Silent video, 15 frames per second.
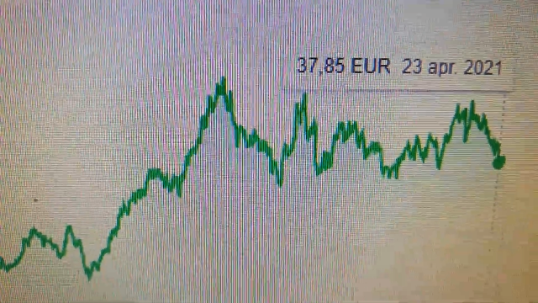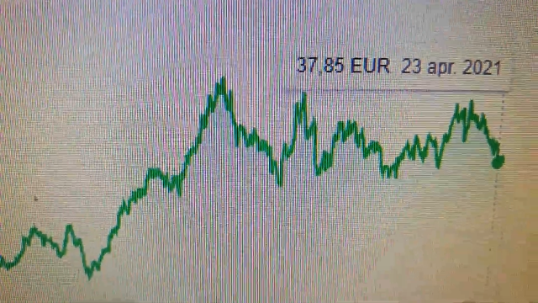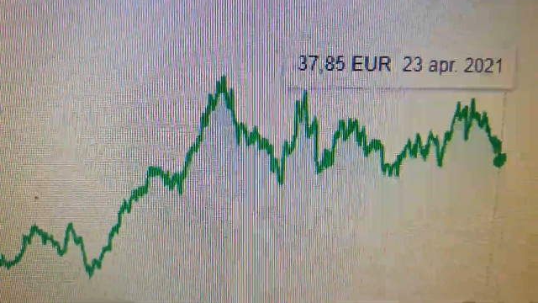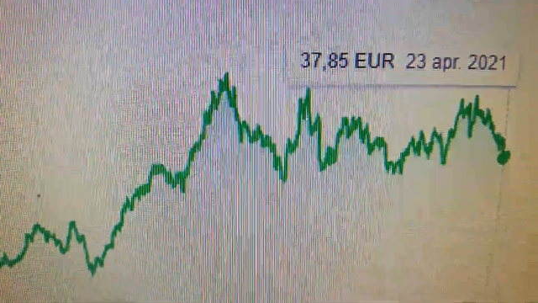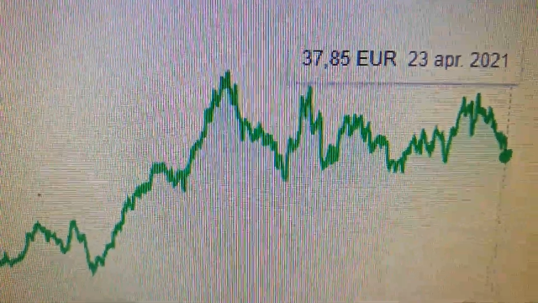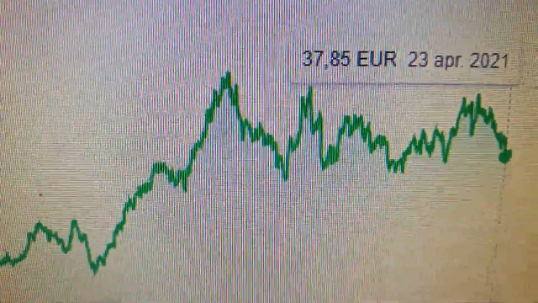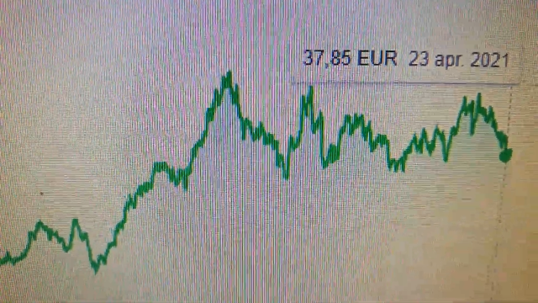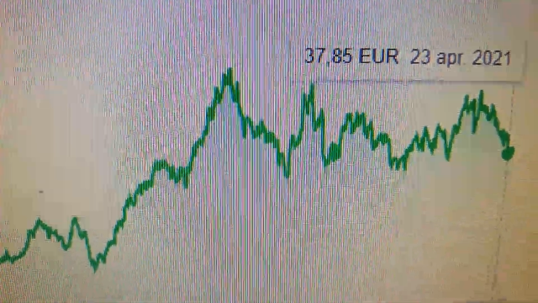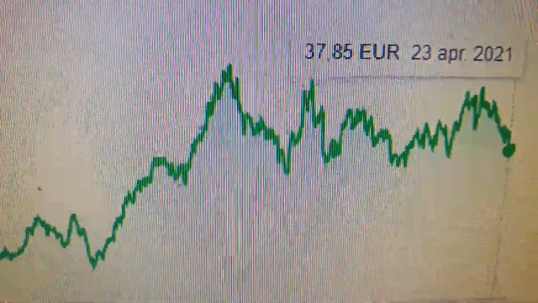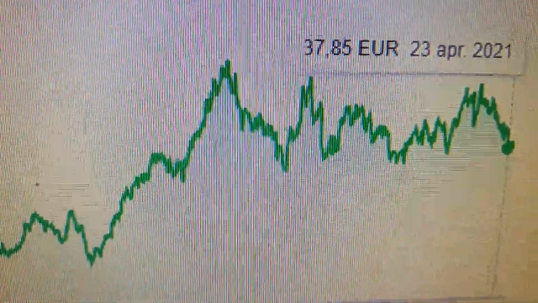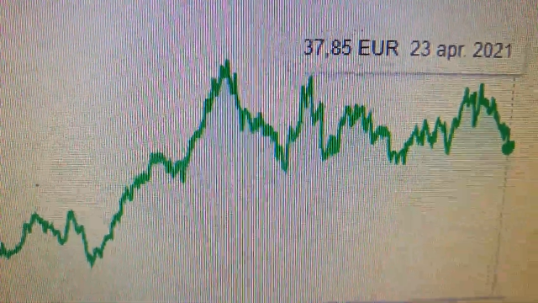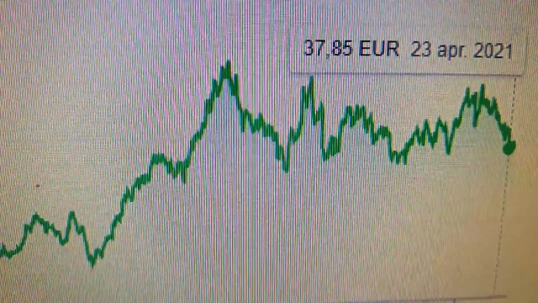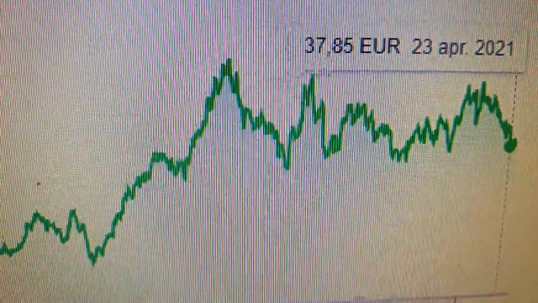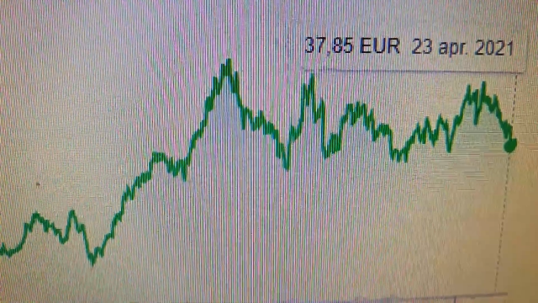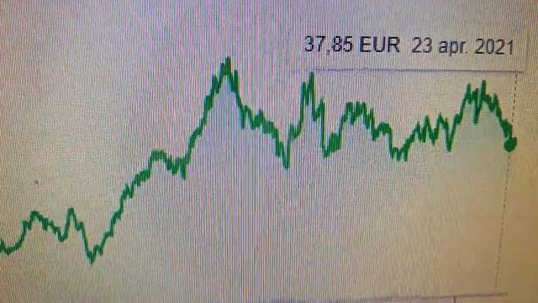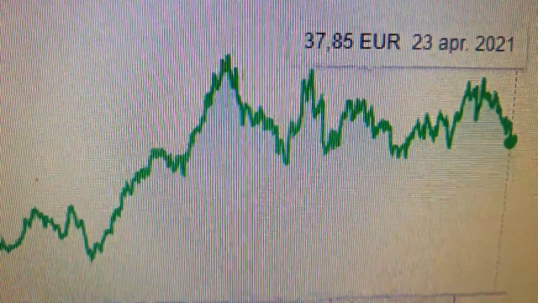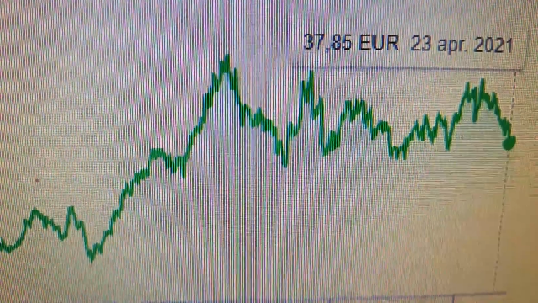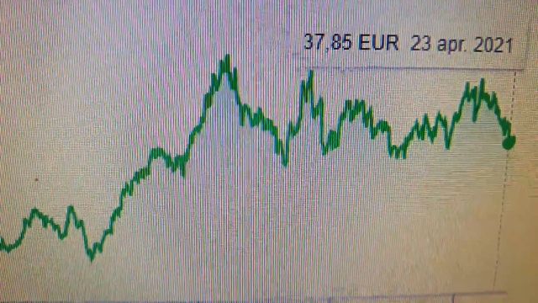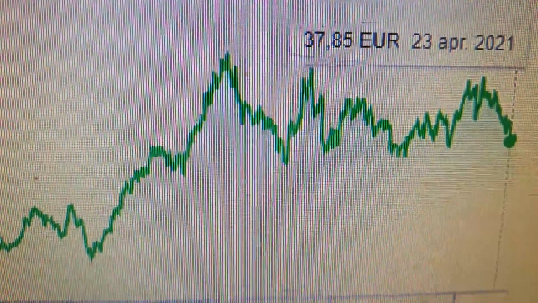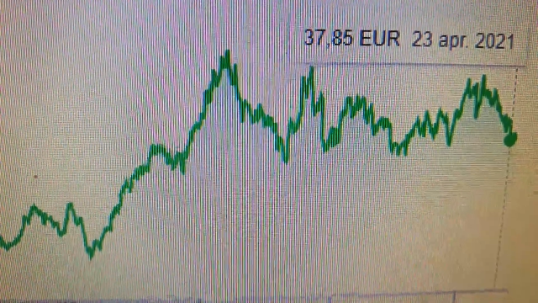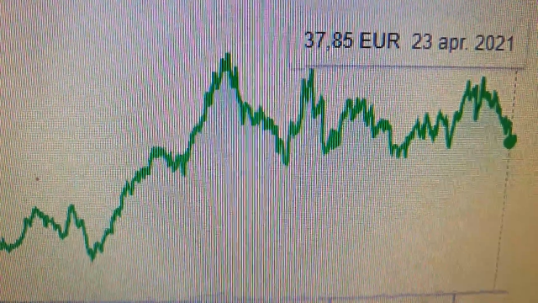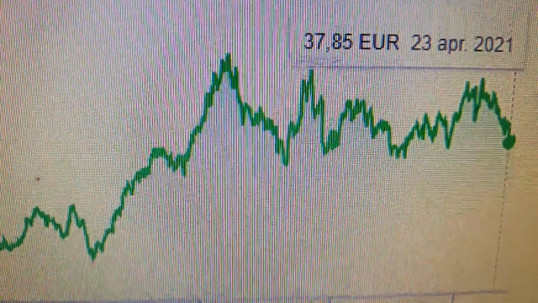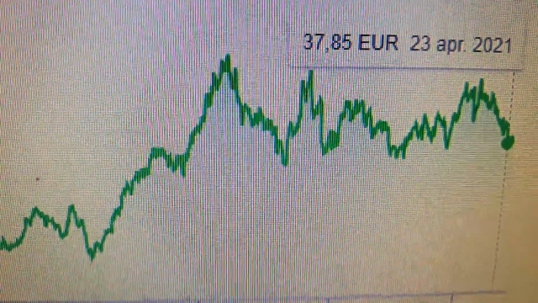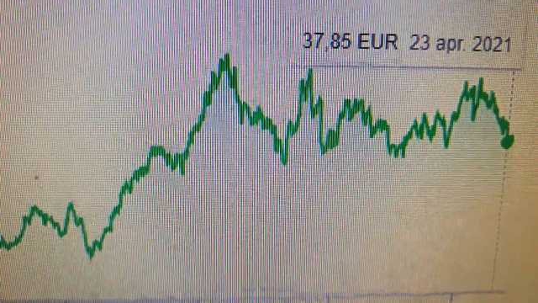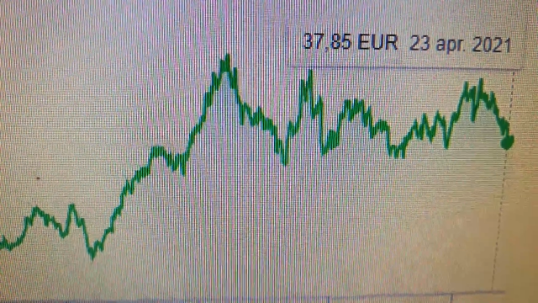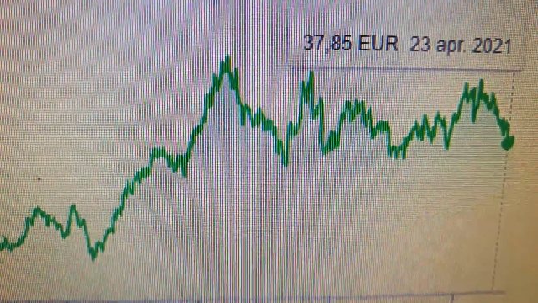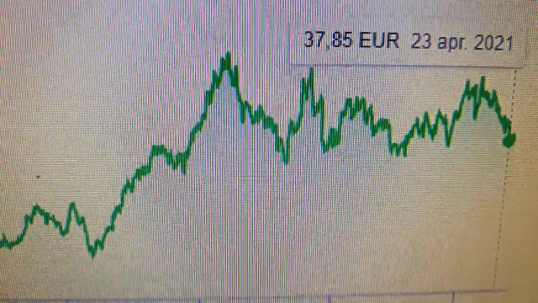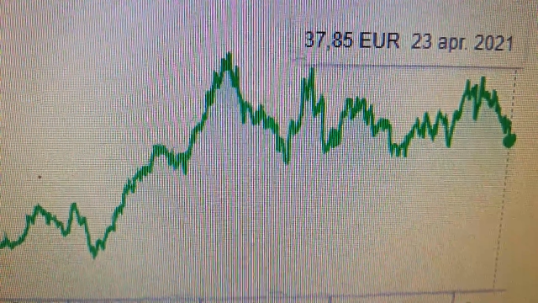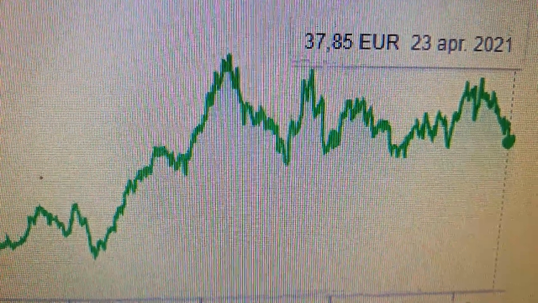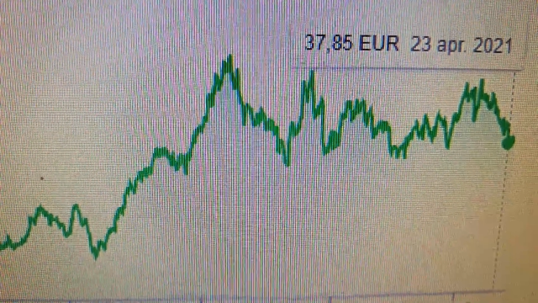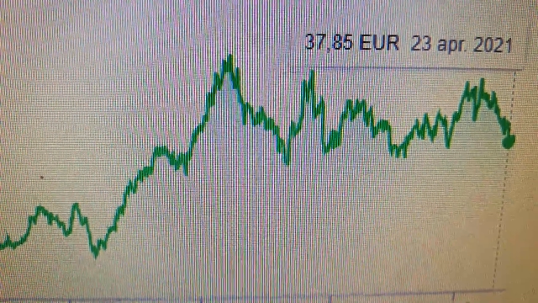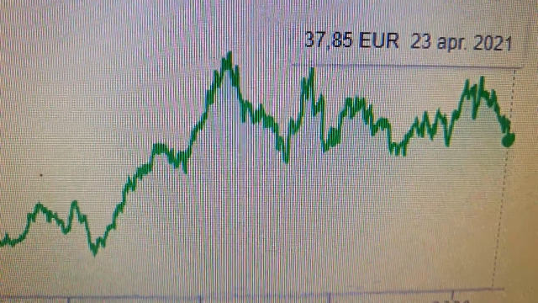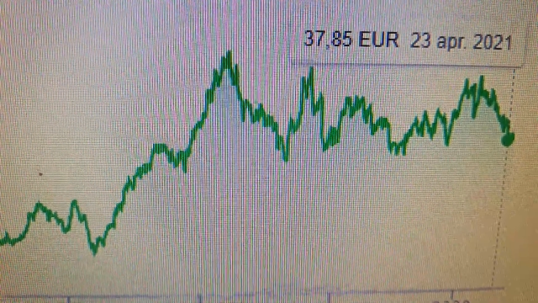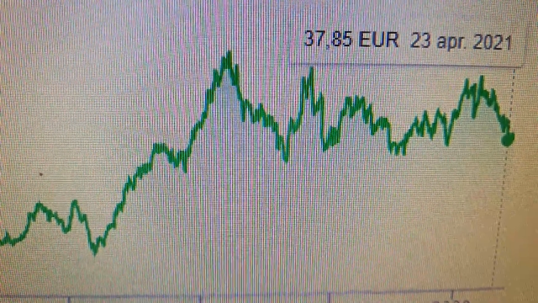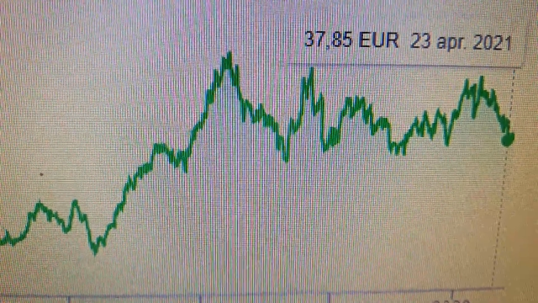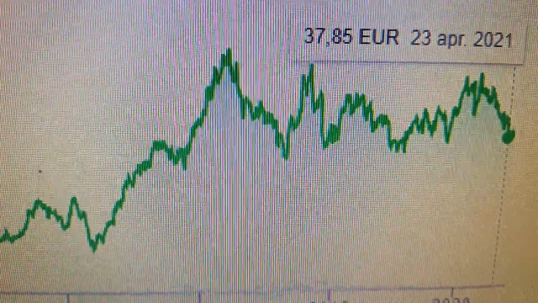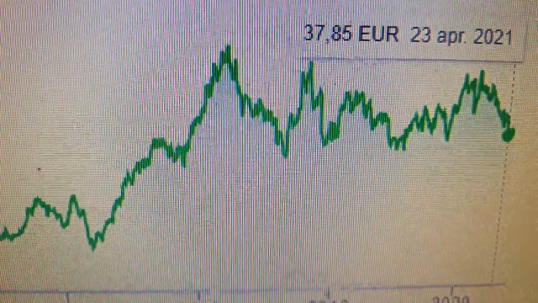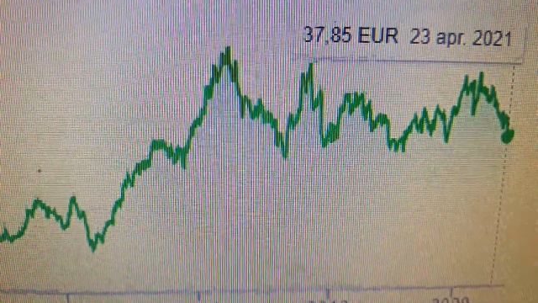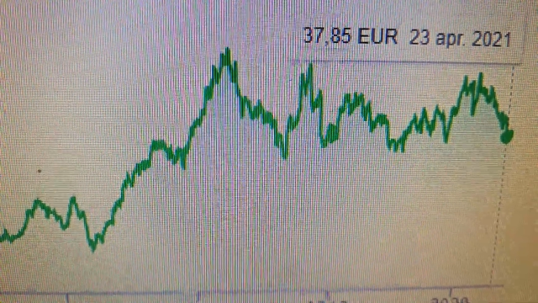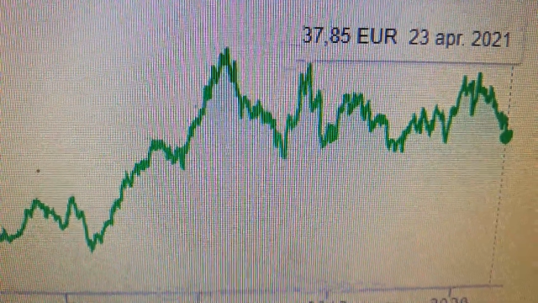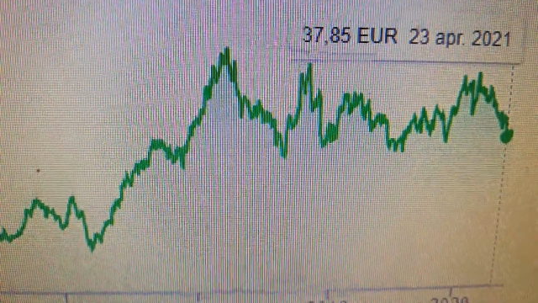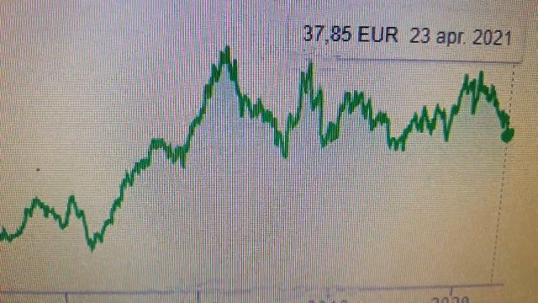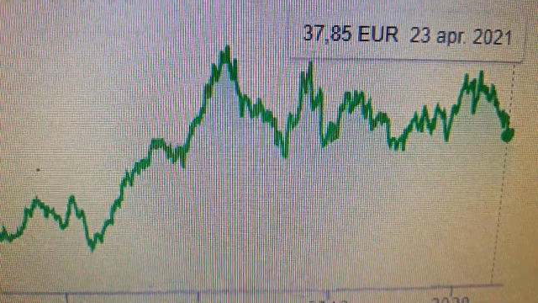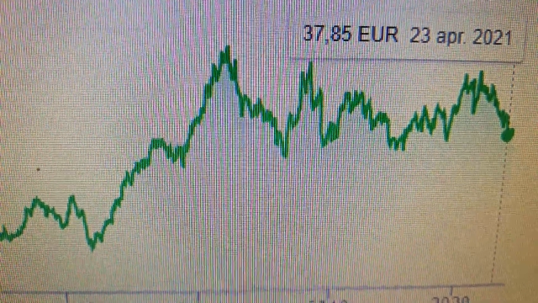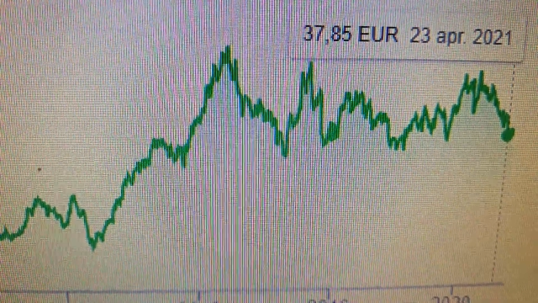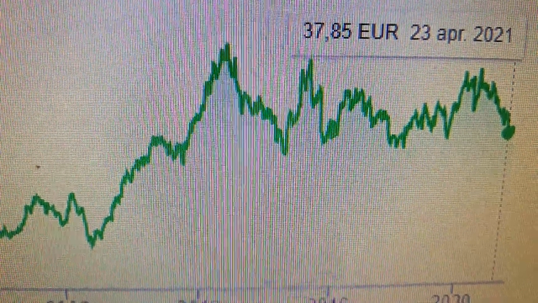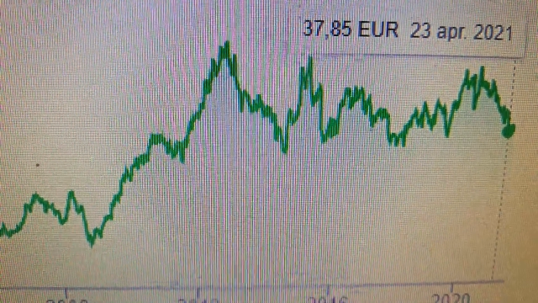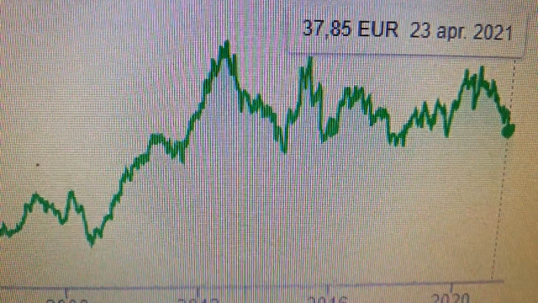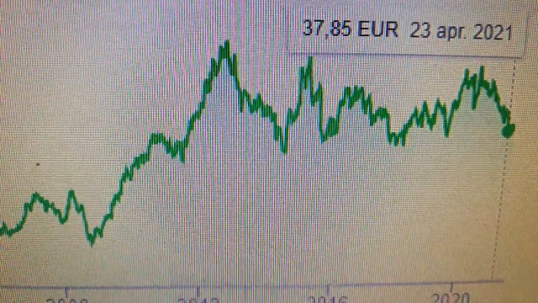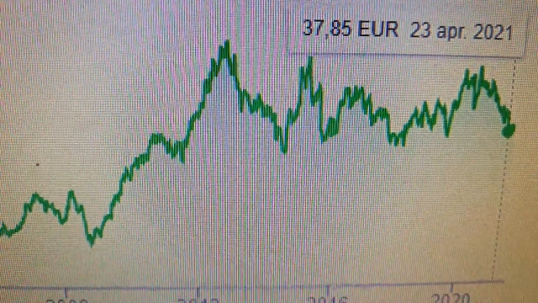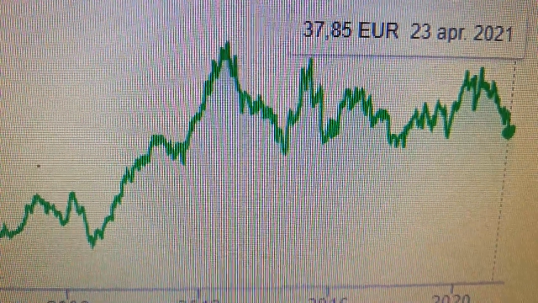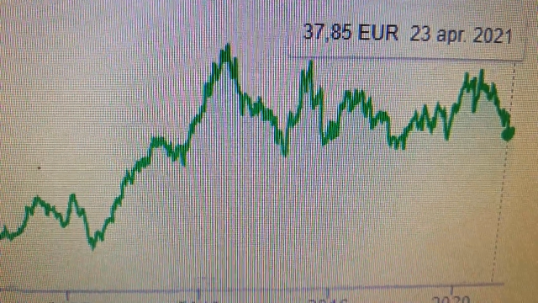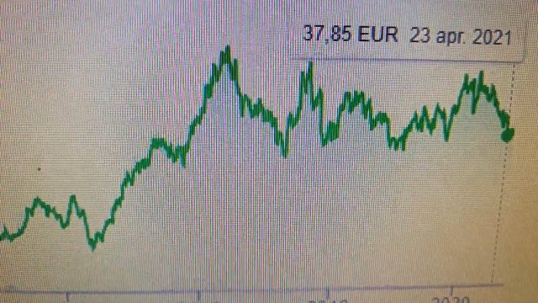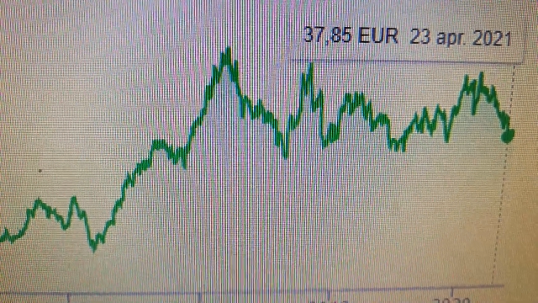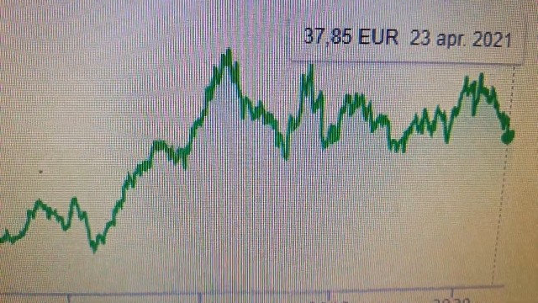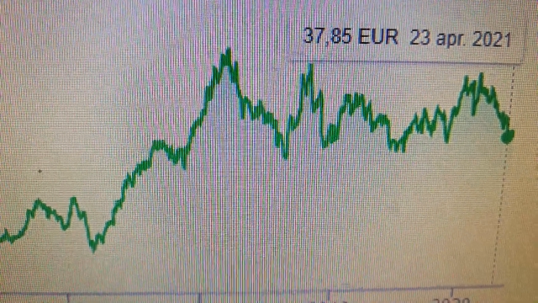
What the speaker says: (no speaker visible)